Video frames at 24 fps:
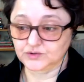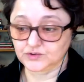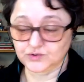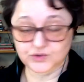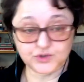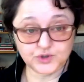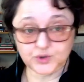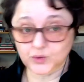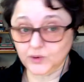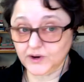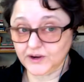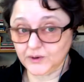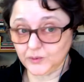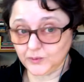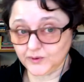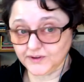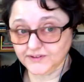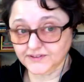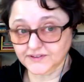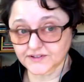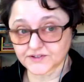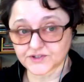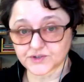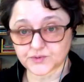do I
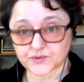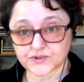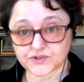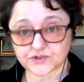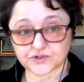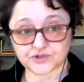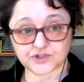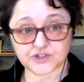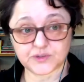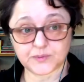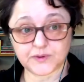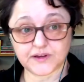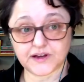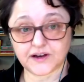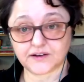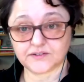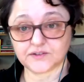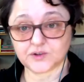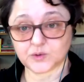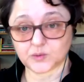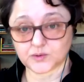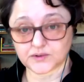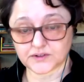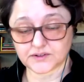want this research to be out in
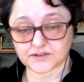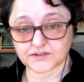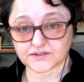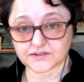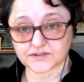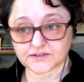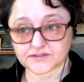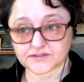the world?